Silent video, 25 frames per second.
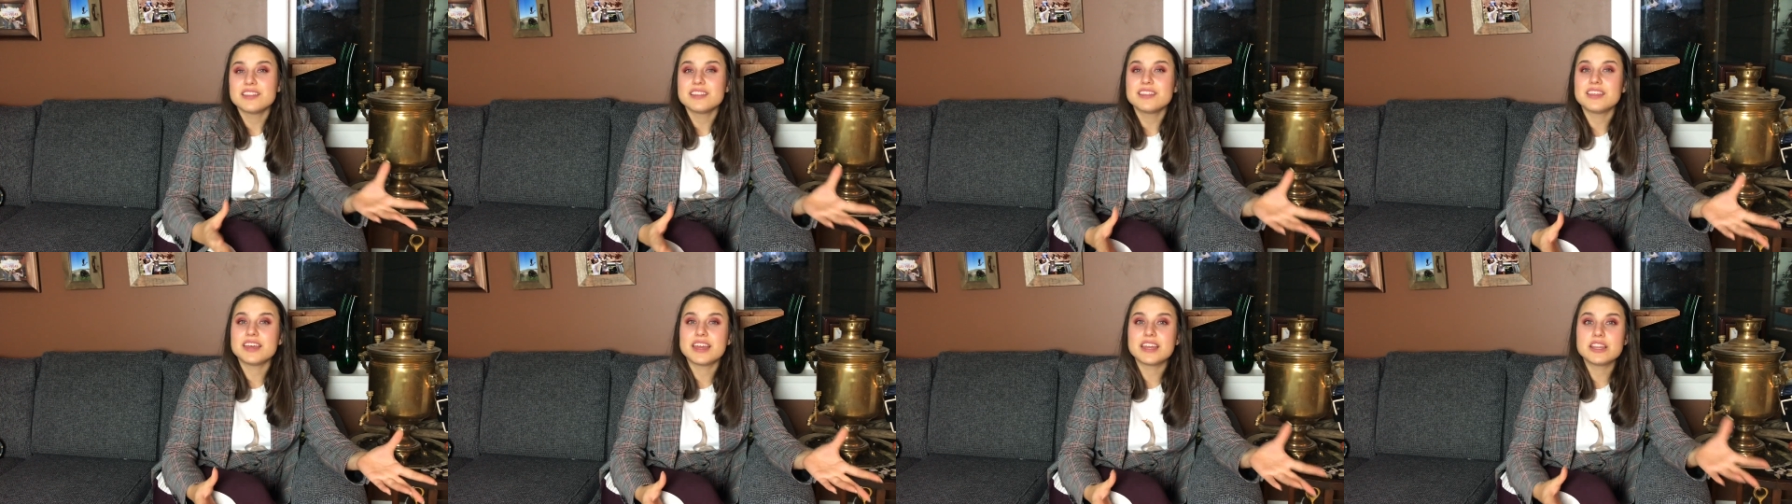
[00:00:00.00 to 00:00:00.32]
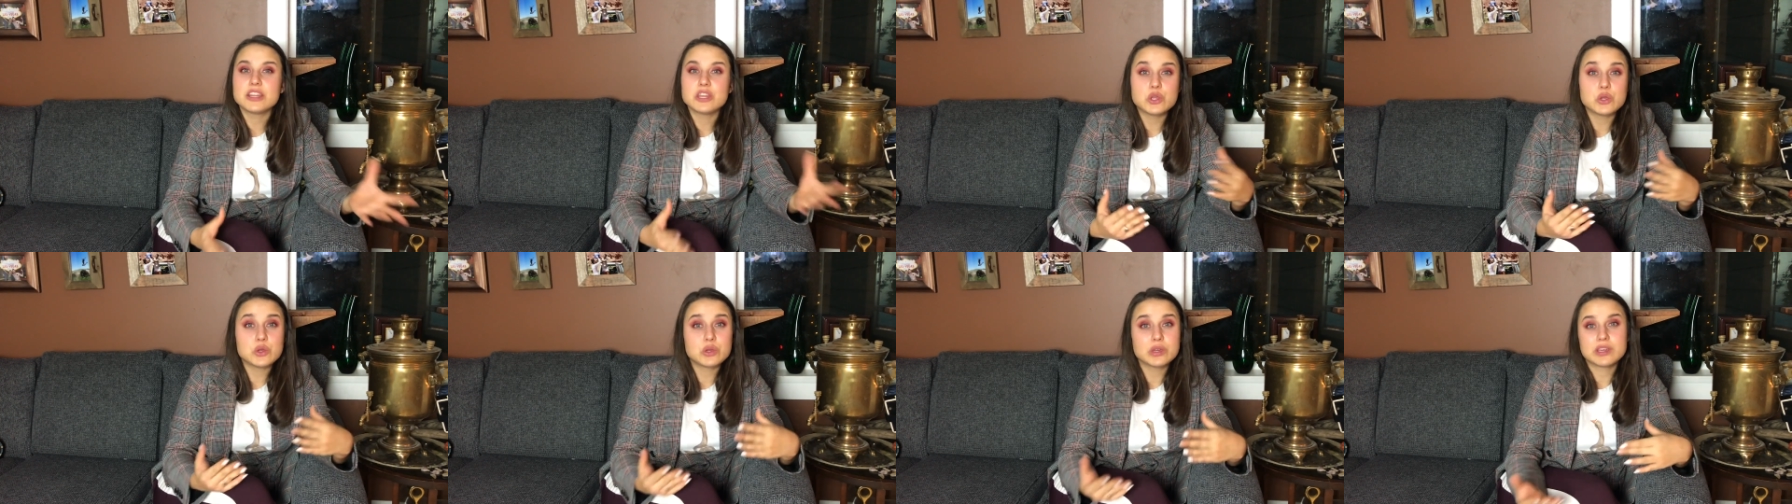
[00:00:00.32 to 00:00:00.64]

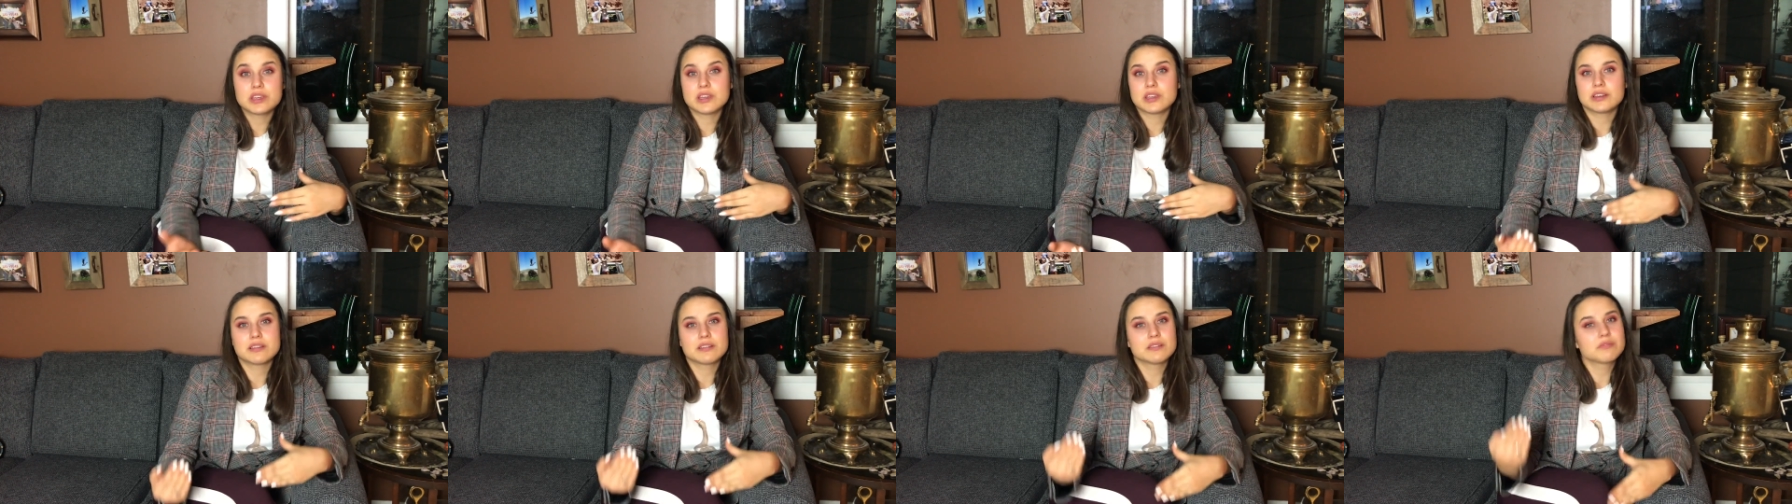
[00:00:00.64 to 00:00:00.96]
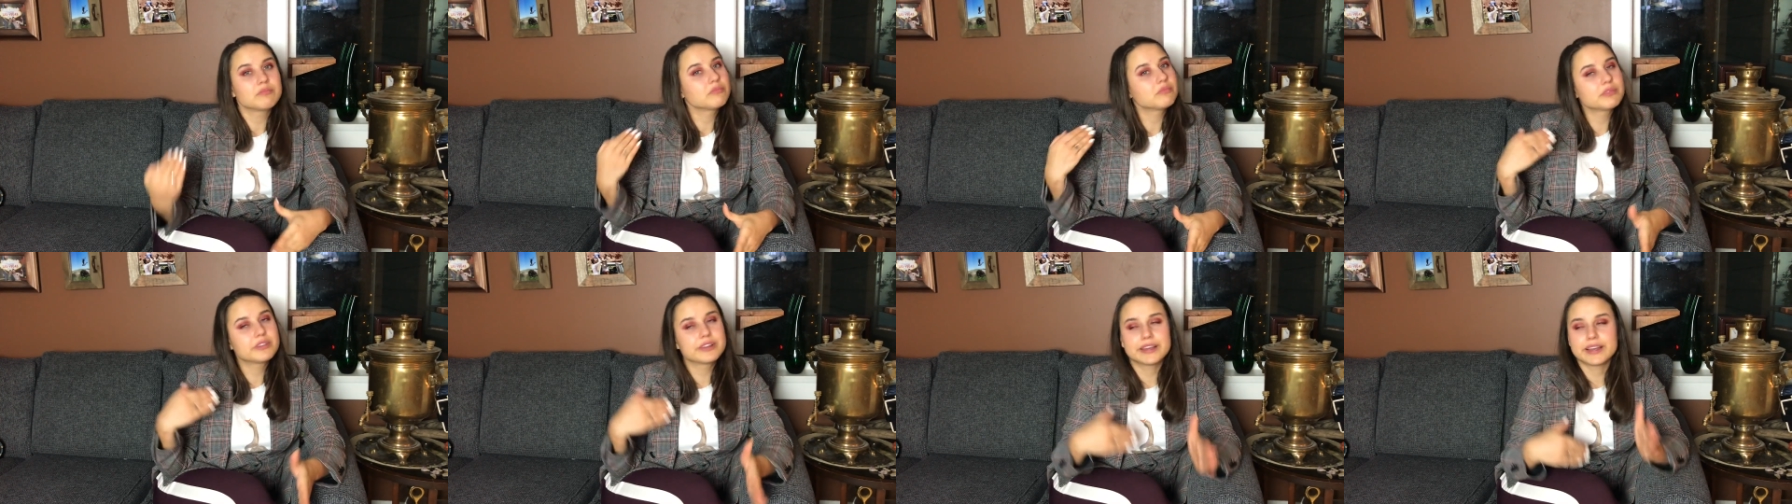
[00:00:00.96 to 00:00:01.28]
then you
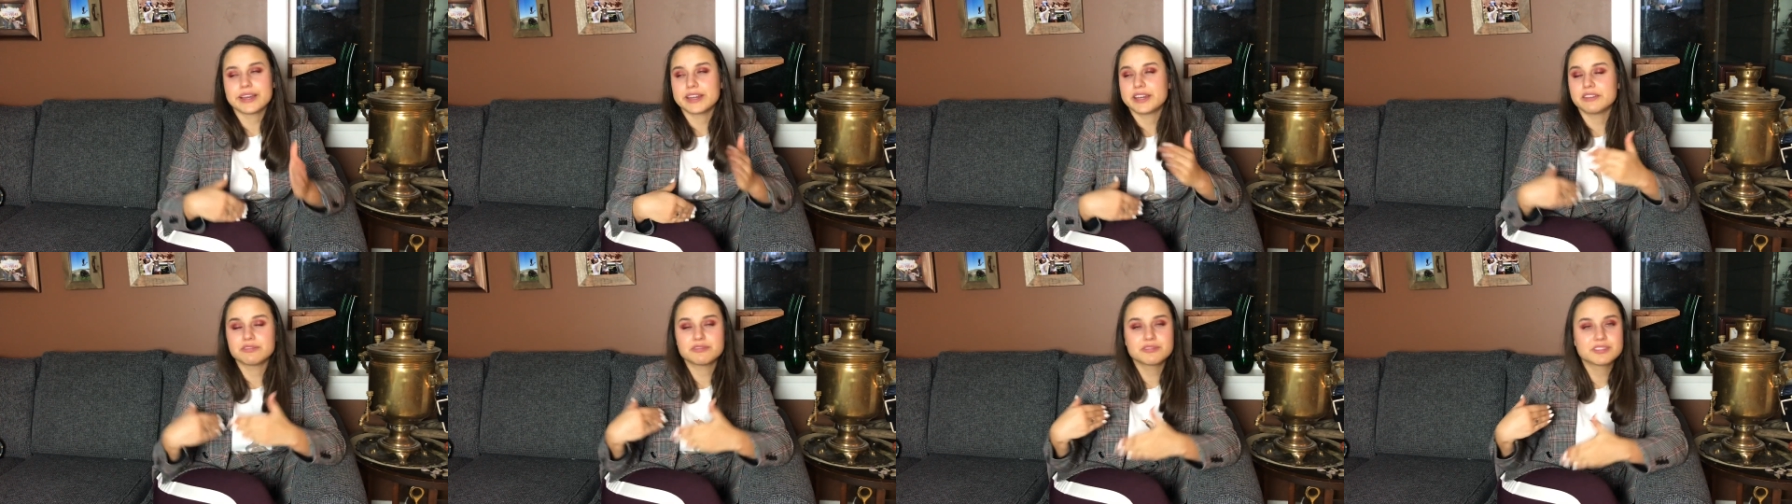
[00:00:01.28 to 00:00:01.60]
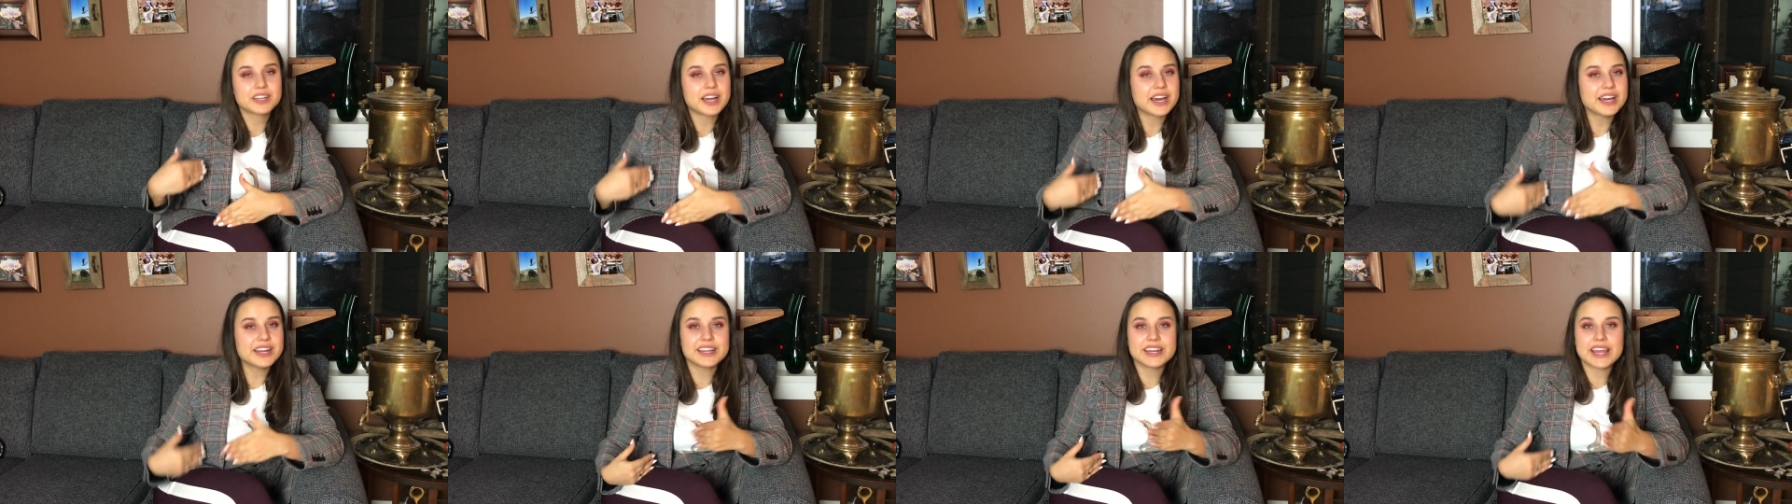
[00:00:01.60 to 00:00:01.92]
can kind of
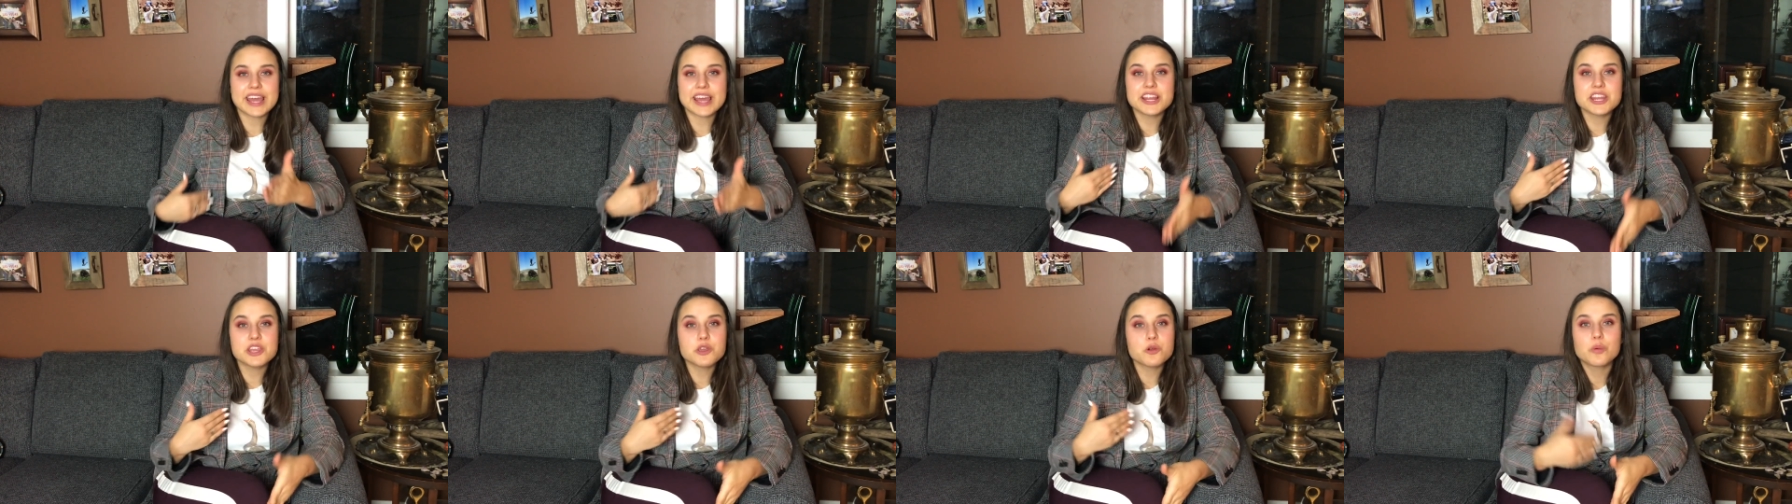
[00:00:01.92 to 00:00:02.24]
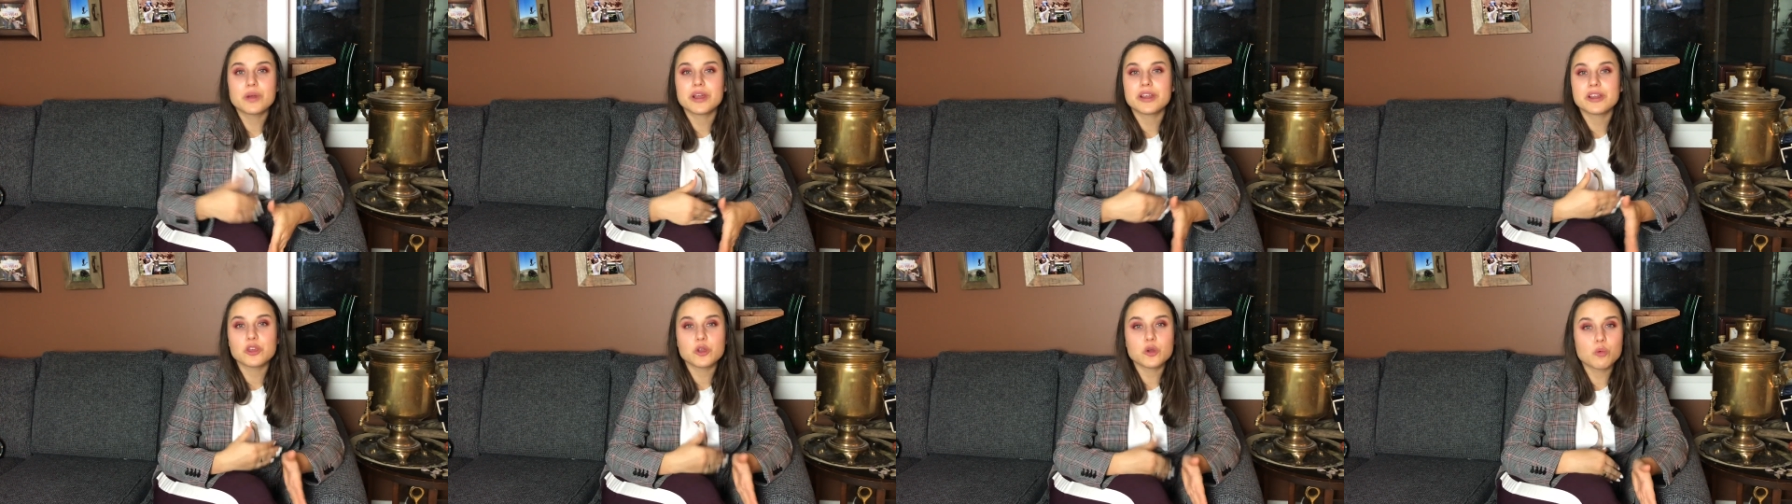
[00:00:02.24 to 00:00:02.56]
cut it
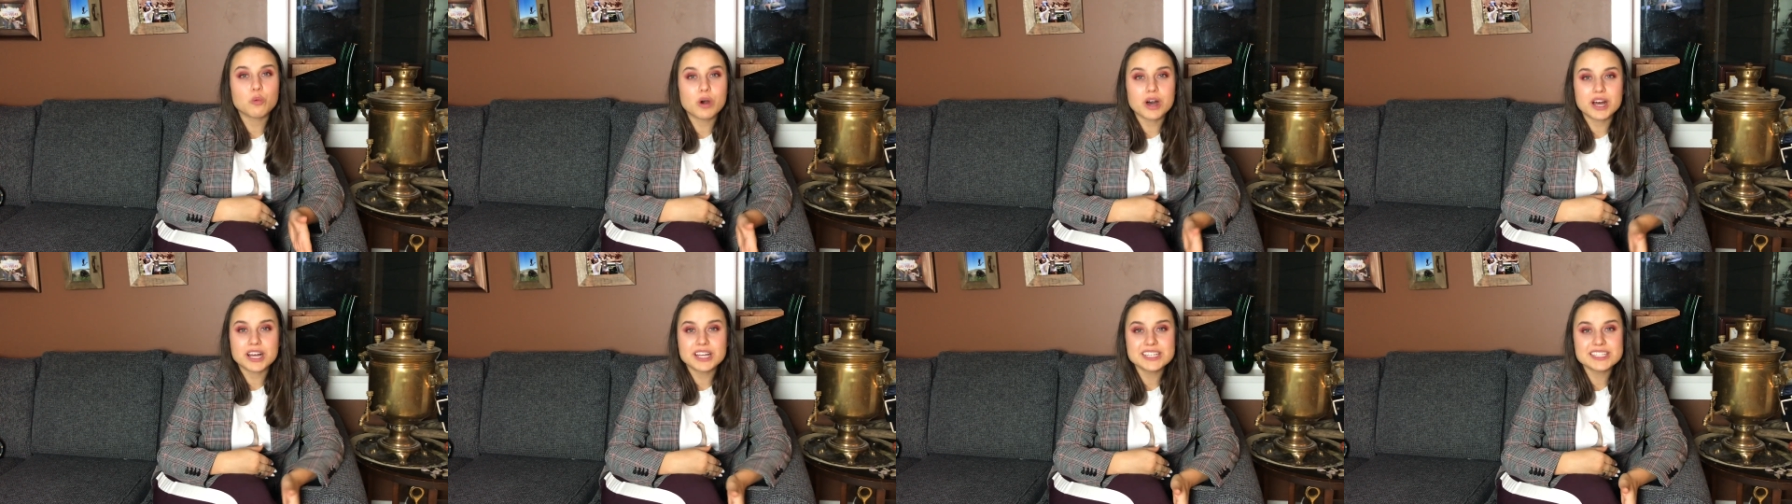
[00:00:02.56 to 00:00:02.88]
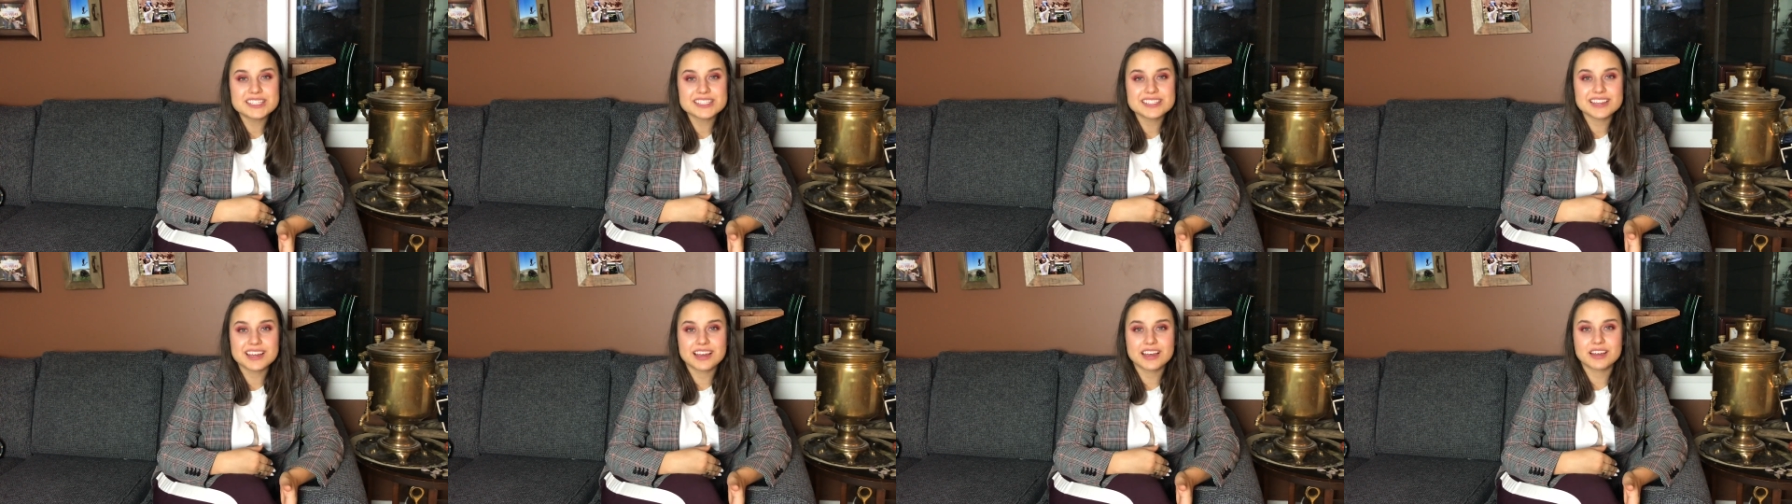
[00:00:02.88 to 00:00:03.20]
anywhere you
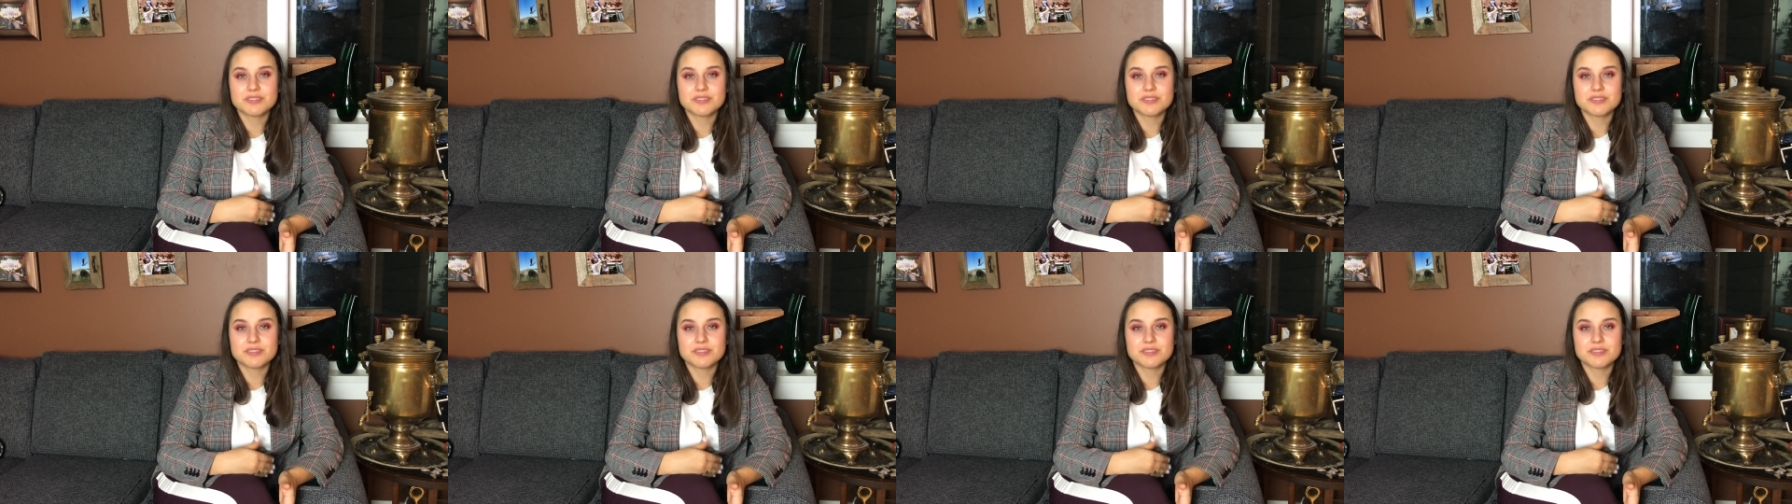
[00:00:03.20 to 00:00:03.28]
want.